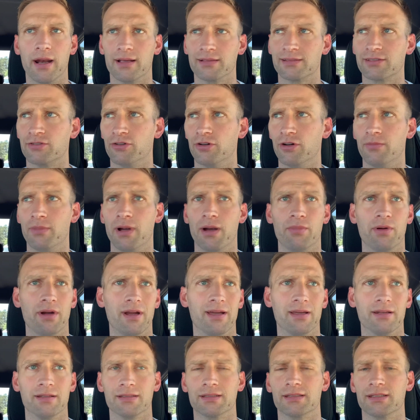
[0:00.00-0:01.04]
I still remember
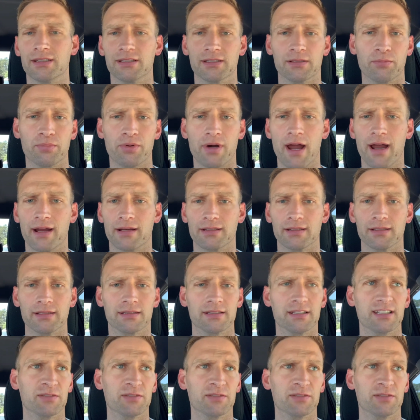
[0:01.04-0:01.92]
end of season practice,